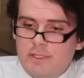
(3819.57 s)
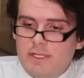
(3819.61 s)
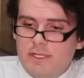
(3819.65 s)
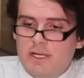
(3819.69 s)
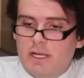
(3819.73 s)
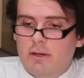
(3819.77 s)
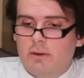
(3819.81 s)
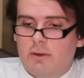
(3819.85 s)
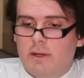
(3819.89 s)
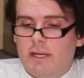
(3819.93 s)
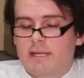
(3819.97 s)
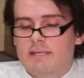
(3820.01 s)

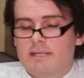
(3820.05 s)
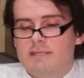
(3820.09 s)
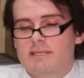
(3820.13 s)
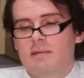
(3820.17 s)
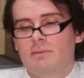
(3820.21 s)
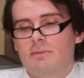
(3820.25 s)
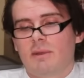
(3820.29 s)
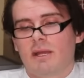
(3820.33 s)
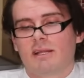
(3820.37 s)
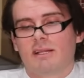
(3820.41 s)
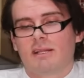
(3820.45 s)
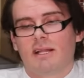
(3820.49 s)
know, I can see
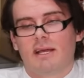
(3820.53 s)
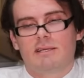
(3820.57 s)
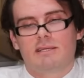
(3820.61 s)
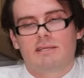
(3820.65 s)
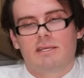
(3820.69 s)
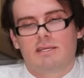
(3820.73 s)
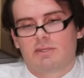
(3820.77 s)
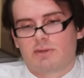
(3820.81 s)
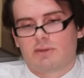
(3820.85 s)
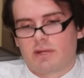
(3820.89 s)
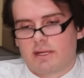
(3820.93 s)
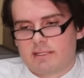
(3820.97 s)
my class
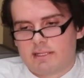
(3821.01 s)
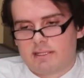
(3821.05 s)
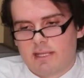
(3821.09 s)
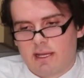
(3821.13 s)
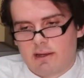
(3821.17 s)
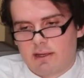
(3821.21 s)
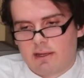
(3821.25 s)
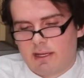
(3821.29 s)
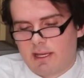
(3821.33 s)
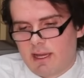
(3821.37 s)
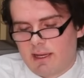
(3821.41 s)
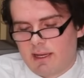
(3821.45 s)
is stressed
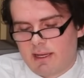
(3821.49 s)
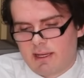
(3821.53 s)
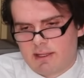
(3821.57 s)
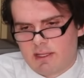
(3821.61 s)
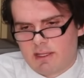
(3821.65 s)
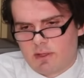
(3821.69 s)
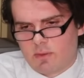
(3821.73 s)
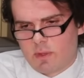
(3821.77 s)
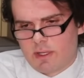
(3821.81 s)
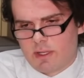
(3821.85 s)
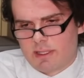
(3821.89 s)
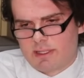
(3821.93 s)
out and can't get
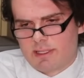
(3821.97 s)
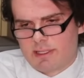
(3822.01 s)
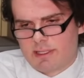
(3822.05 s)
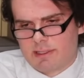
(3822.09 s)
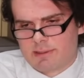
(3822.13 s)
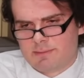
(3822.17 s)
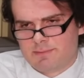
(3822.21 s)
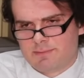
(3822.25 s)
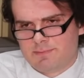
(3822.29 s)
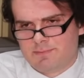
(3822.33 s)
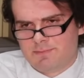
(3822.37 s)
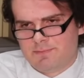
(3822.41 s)
their work
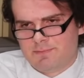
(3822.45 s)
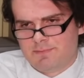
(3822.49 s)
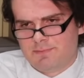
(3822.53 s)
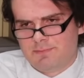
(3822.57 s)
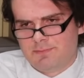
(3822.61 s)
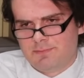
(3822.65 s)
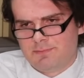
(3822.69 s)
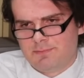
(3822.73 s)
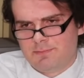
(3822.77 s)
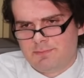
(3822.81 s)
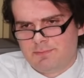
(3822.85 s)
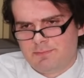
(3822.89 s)
done.
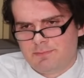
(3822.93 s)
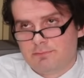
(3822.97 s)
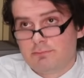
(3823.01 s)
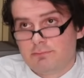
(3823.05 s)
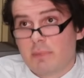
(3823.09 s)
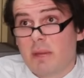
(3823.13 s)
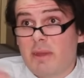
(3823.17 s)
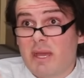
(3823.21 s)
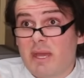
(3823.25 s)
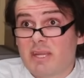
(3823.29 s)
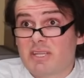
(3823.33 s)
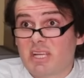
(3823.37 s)

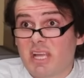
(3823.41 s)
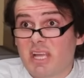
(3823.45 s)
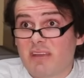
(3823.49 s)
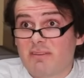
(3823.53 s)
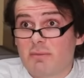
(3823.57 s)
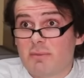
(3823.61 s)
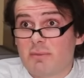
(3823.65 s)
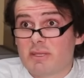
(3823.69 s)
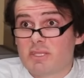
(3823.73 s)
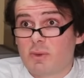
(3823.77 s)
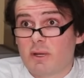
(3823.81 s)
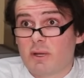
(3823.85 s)
Maybe I should give
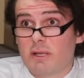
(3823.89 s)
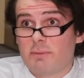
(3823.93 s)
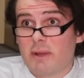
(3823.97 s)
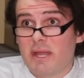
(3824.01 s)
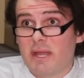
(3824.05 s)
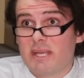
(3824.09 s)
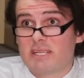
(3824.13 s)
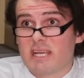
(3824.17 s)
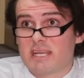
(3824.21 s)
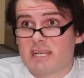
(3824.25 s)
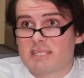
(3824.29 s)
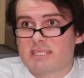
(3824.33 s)
them a
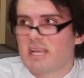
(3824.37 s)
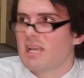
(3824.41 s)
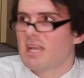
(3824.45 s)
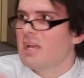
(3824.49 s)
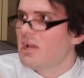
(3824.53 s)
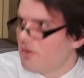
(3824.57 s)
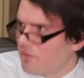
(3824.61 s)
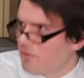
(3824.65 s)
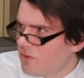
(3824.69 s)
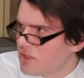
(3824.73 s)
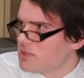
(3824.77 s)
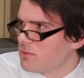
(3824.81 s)
20-page
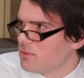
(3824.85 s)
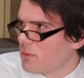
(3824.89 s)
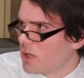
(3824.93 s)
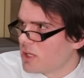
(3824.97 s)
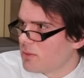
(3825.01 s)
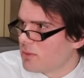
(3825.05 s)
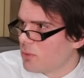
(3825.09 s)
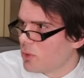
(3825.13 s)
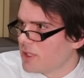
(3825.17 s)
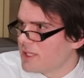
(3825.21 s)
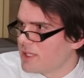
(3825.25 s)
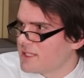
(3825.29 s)
essay for tomorrow
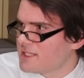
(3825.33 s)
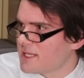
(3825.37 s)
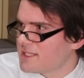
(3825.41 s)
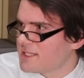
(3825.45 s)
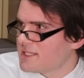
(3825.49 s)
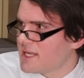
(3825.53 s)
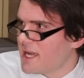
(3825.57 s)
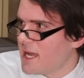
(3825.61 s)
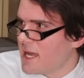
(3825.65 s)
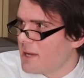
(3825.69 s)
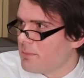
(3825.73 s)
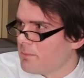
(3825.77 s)
morning, 6
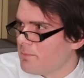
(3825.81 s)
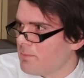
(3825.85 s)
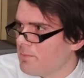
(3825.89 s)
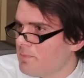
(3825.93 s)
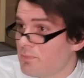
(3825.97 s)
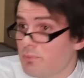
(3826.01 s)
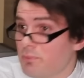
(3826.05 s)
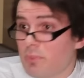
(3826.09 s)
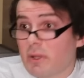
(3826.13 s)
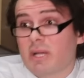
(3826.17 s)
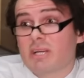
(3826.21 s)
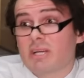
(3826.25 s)
a.m.
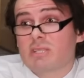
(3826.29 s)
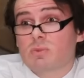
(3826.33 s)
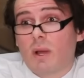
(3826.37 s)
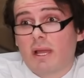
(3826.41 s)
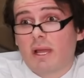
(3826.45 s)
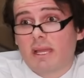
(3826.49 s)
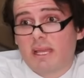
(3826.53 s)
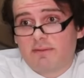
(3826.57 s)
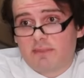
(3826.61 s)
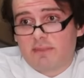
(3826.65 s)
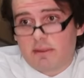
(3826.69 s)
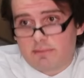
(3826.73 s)
Because why
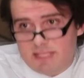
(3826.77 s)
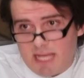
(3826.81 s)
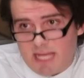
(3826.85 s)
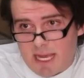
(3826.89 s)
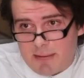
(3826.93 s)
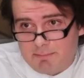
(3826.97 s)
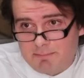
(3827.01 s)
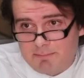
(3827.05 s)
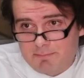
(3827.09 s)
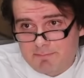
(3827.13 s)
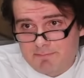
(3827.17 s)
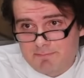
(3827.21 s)
give them
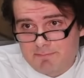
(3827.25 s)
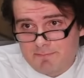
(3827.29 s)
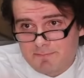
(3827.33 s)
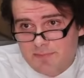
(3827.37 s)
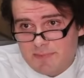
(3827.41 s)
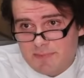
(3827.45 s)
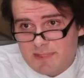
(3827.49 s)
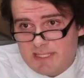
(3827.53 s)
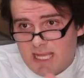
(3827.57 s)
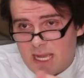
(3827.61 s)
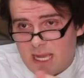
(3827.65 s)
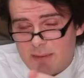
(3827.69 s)
time?
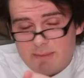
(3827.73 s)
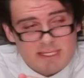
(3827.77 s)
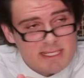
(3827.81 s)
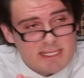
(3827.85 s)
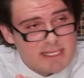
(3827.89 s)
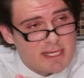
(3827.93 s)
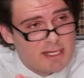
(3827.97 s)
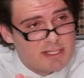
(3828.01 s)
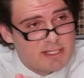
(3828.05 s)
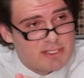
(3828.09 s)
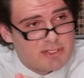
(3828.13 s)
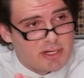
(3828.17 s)
Time is a
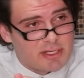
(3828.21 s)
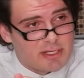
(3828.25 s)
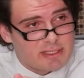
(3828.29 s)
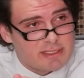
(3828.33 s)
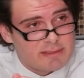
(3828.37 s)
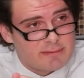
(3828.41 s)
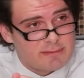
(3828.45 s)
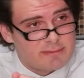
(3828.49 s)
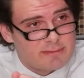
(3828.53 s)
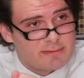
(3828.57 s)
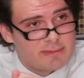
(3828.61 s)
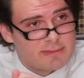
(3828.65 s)
construct.
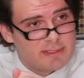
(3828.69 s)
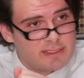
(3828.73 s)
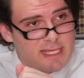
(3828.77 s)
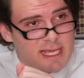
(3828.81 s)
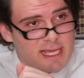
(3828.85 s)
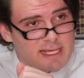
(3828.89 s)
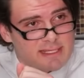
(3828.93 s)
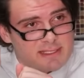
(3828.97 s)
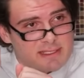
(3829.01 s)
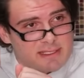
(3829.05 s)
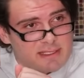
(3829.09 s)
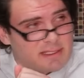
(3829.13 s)

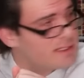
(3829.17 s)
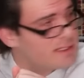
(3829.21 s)
Yes,